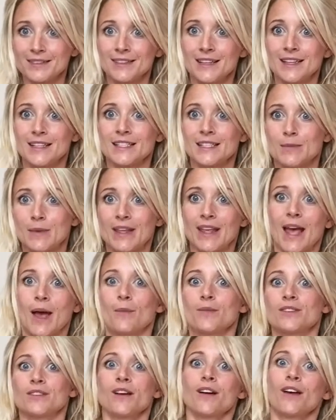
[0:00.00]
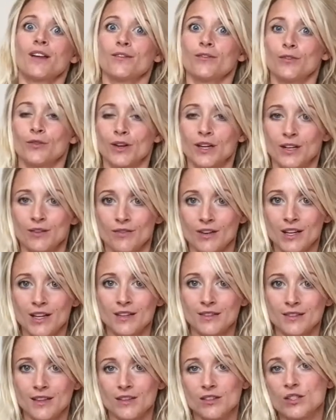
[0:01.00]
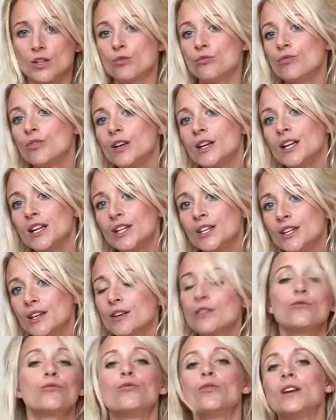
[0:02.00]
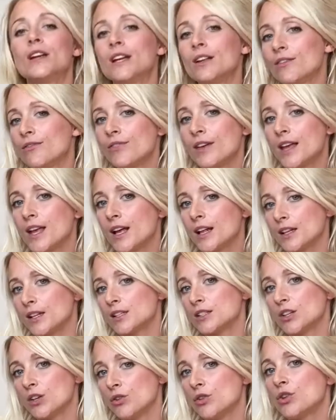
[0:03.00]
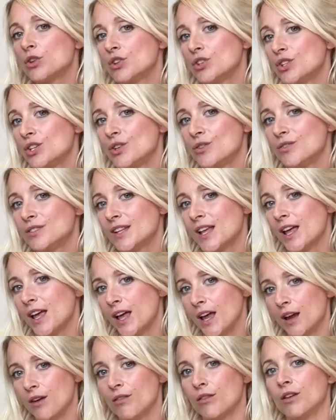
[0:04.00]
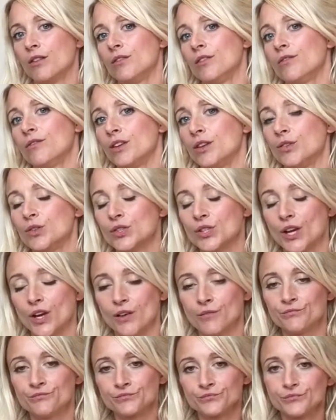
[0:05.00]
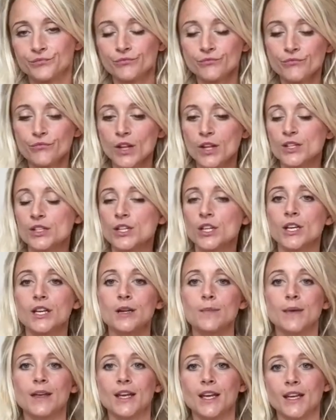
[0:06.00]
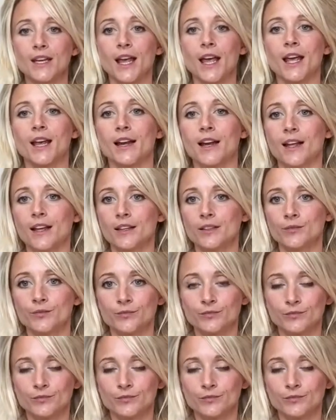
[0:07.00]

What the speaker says: needs to be kept tight for any reason. So really feel it so you can use that area in the future. So you're going to be inhaling